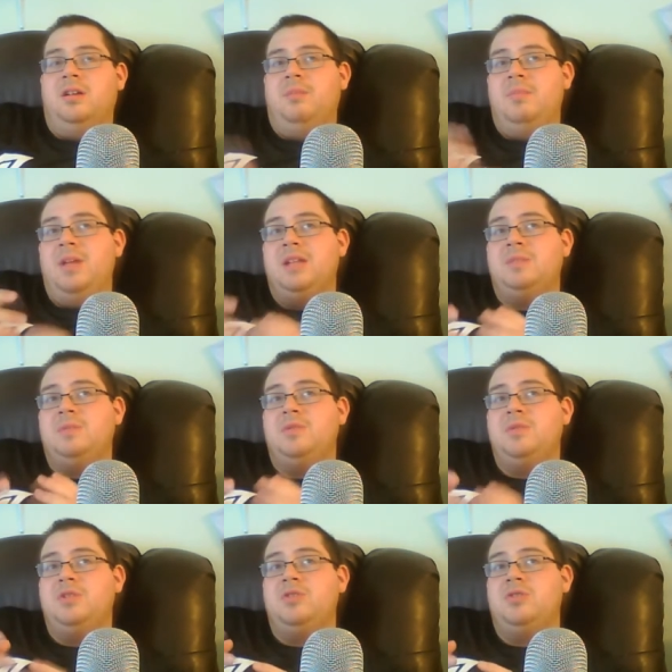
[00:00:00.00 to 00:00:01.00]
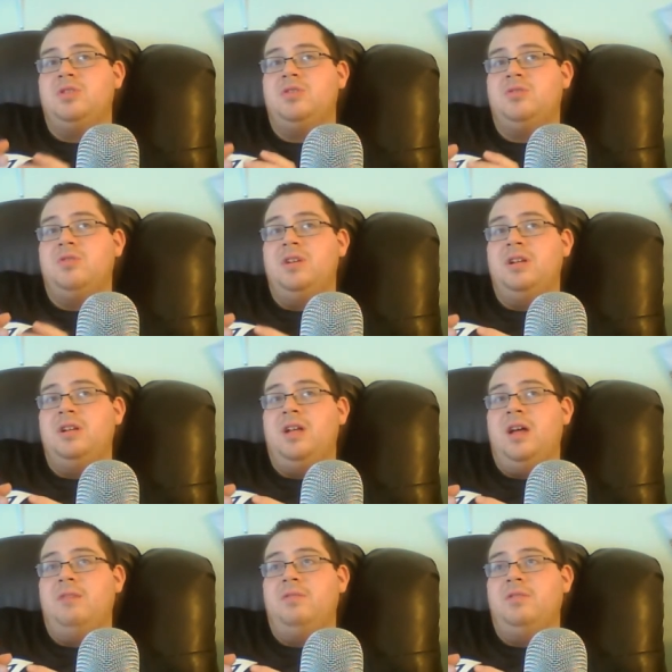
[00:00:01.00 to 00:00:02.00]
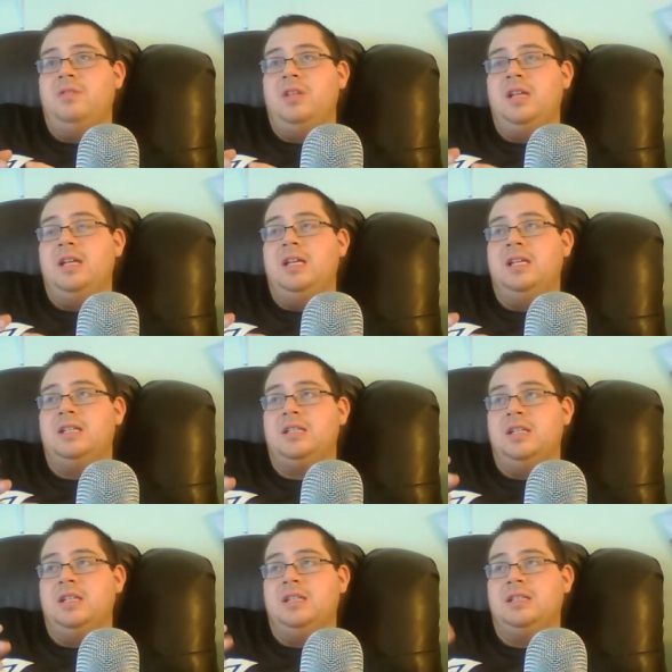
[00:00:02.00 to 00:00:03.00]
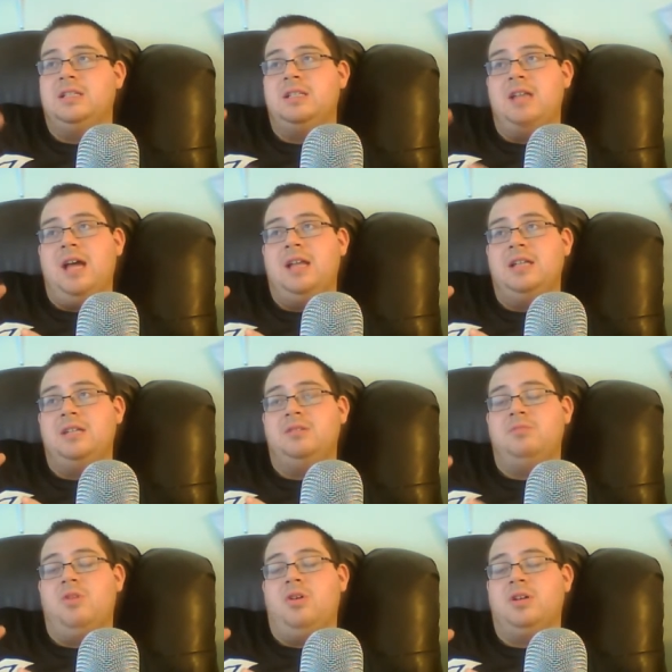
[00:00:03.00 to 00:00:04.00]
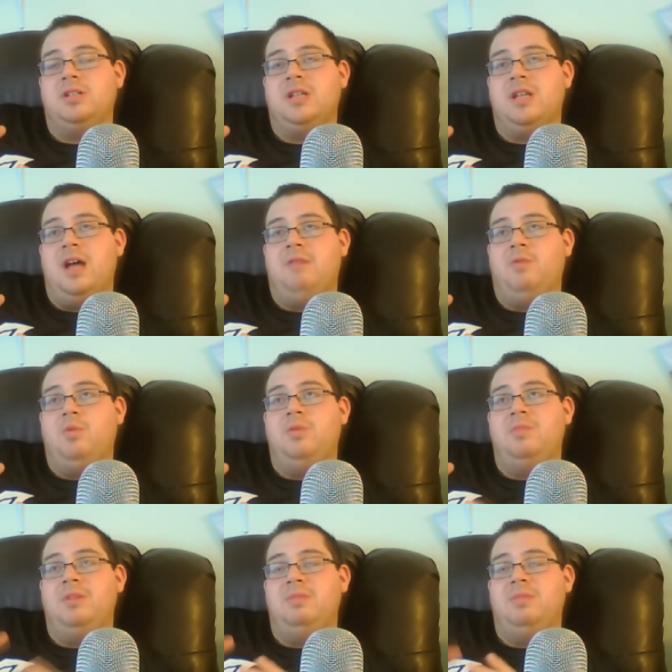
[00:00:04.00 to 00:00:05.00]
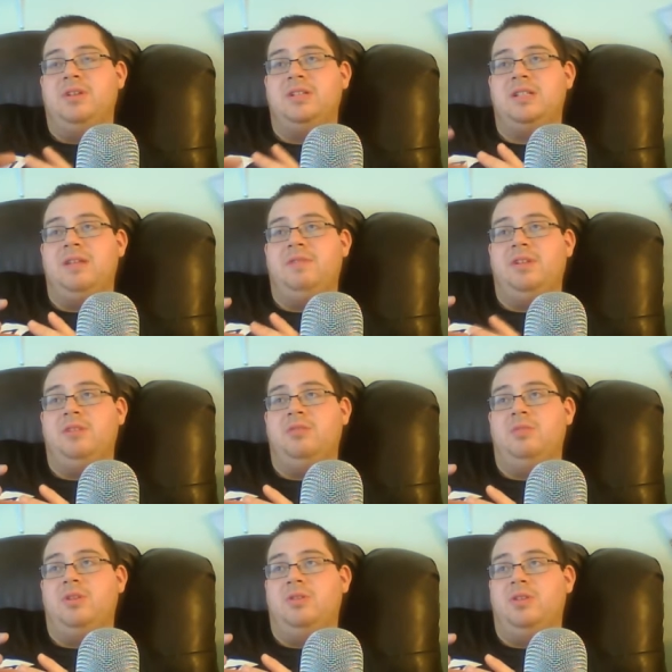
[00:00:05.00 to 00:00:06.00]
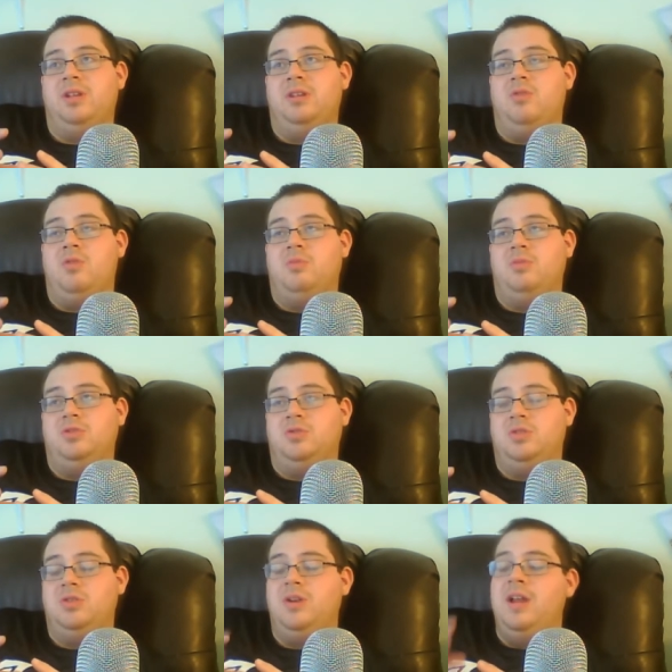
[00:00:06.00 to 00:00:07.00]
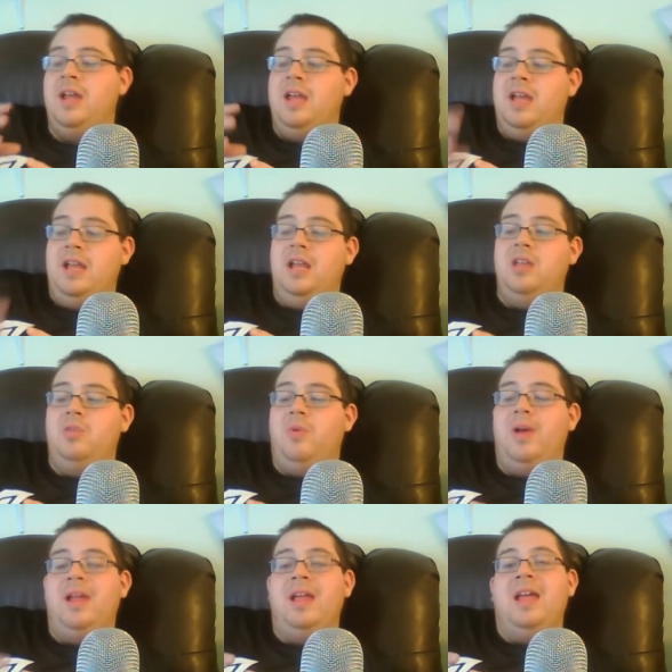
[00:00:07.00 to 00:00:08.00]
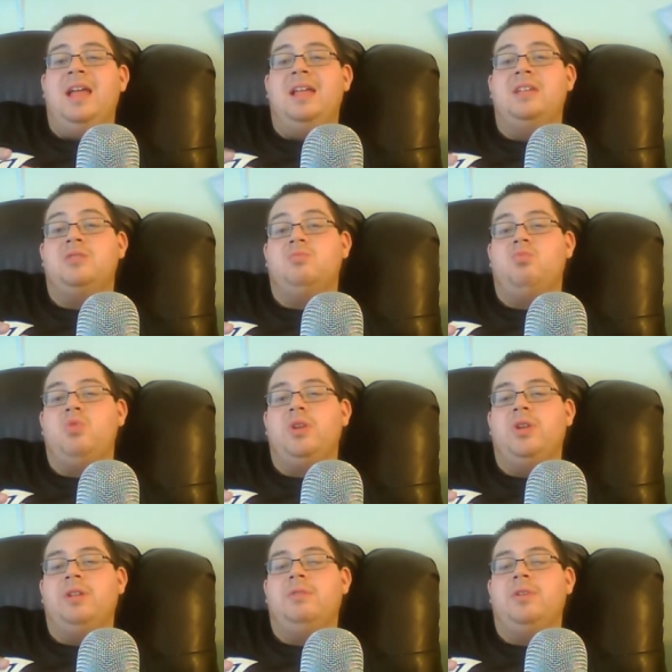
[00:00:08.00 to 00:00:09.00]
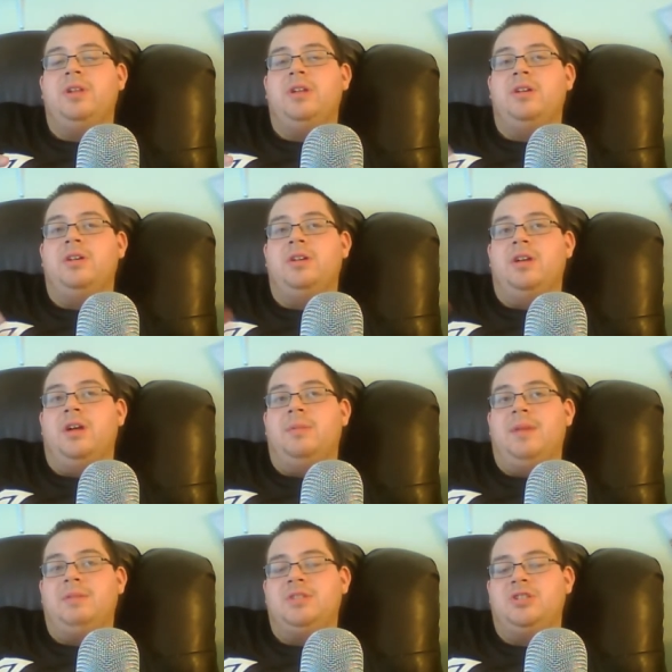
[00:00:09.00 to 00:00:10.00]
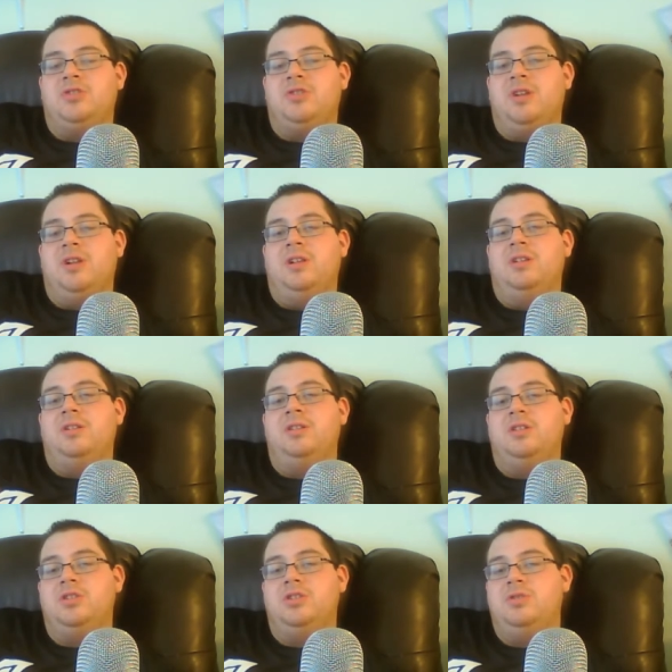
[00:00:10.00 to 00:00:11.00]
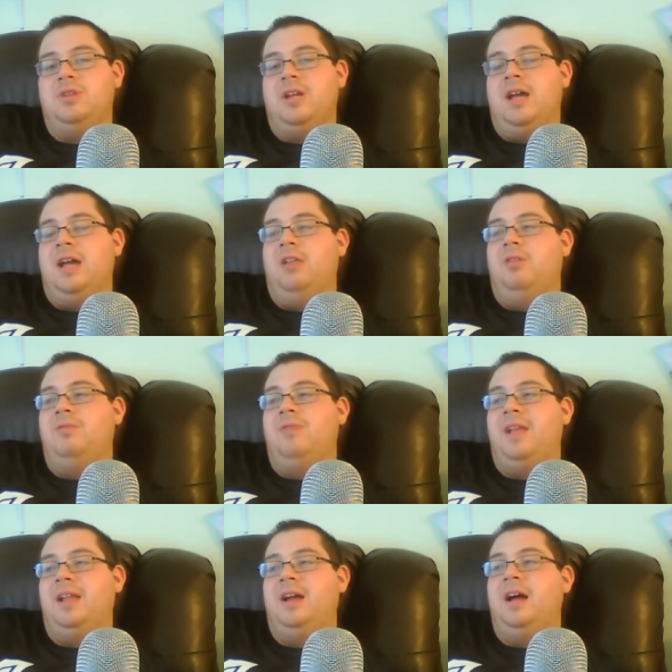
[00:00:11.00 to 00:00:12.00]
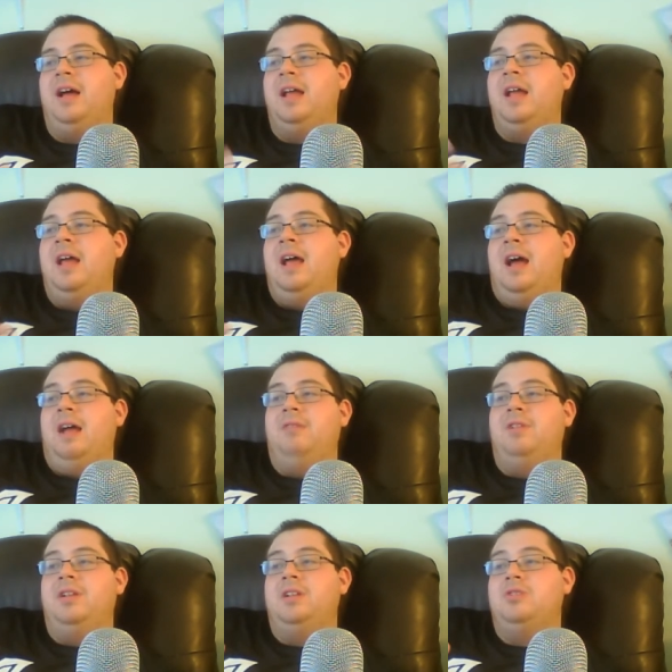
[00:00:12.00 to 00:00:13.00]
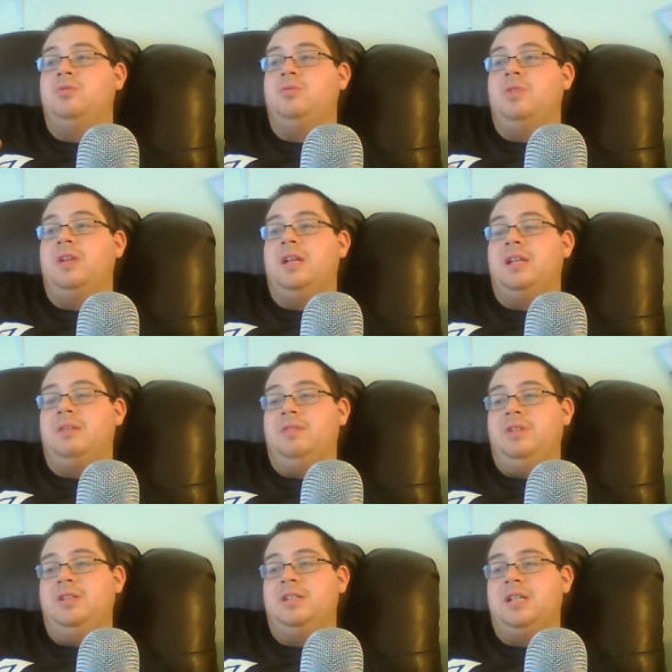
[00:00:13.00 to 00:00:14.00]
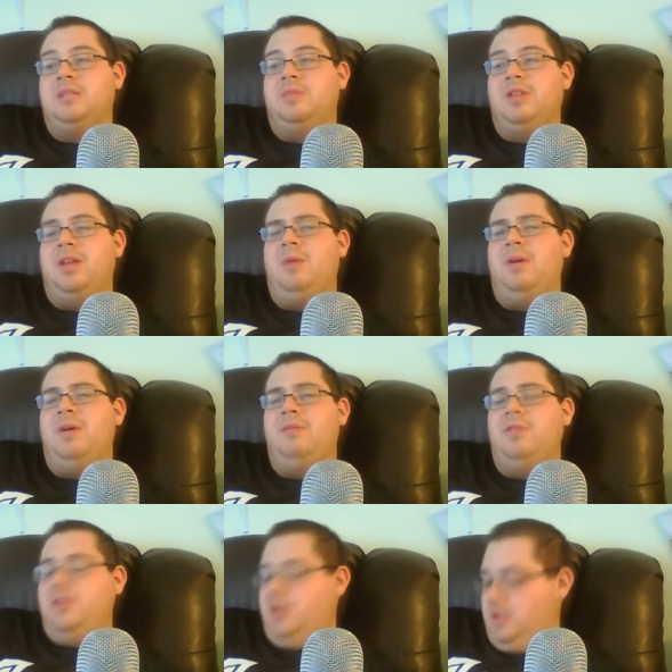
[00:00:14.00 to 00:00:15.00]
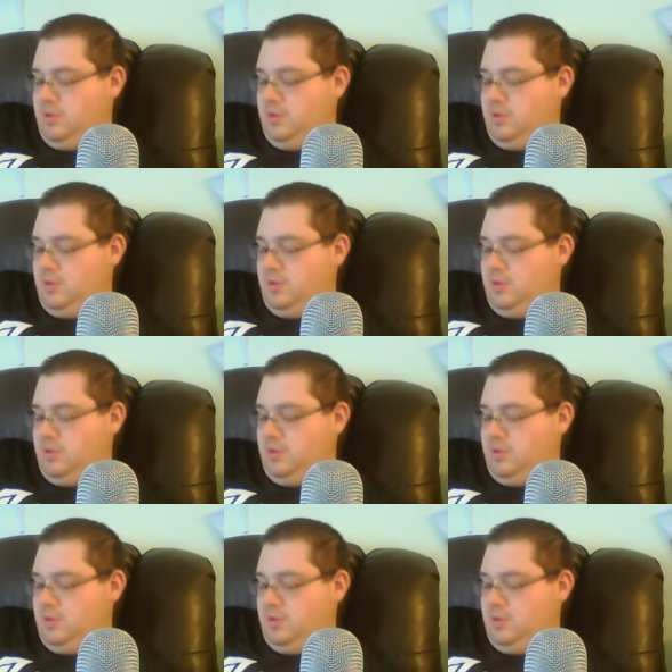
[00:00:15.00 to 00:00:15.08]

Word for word: a mix between a short story and a novel. It, it's it's not as long as a novel would be, but it's definitely a little bit longer than a normal short story. Either way, it is really really good. Um, that was the trailer, the shooting at Low Valley High. I really do want to get that released next month. However,